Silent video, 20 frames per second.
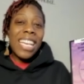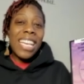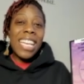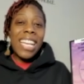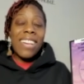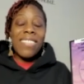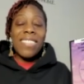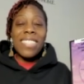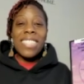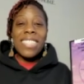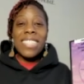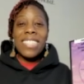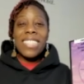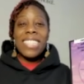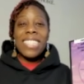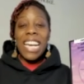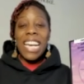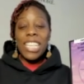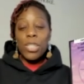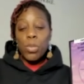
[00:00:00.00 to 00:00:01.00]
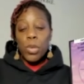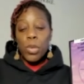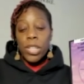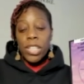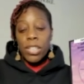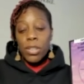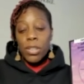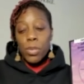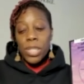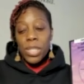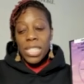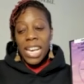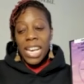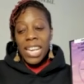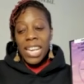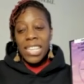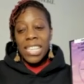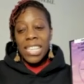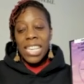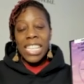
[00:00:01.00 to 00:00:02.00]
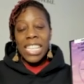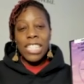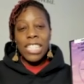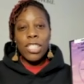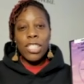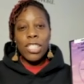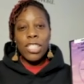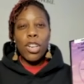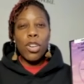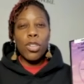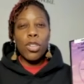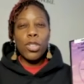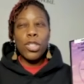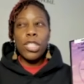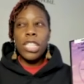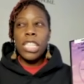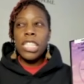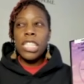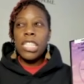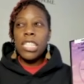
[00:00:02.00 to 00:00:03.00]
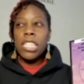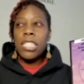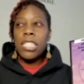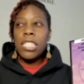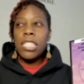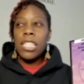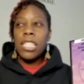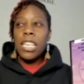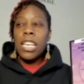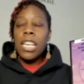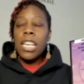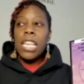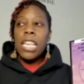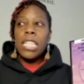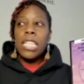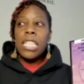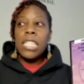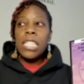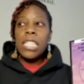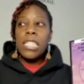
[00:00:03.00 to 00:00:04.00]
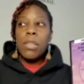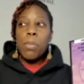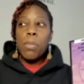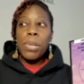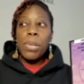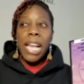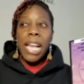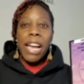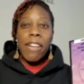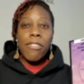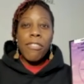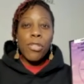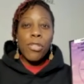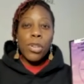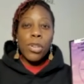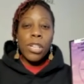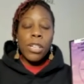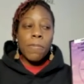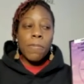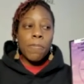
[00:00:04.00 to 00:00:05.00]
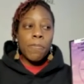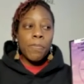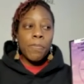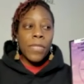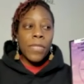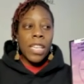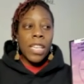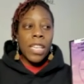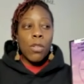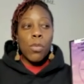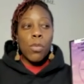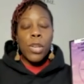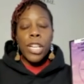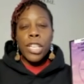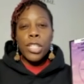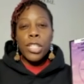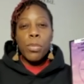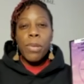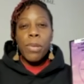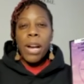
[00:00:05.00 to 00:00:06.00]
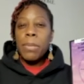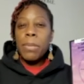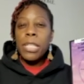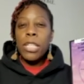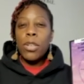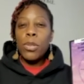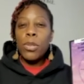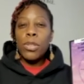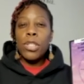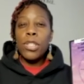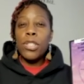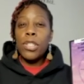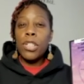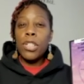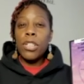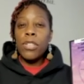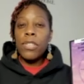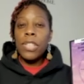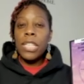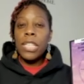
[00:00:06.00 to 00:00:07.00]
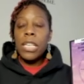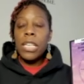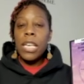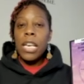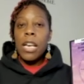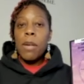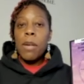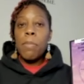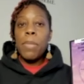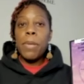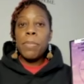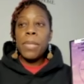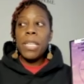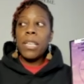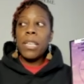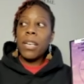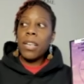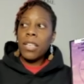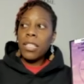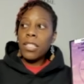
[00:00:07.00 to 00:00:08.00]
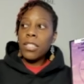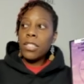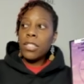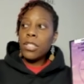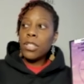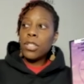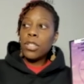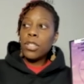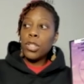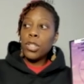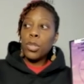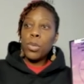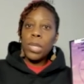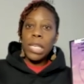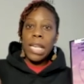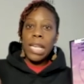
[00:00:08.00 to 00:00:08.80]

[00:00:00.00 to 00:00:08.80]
and i was that's where it was kind of like you know this is this is a platform where you probably don't deserve it but because you mm-hmm.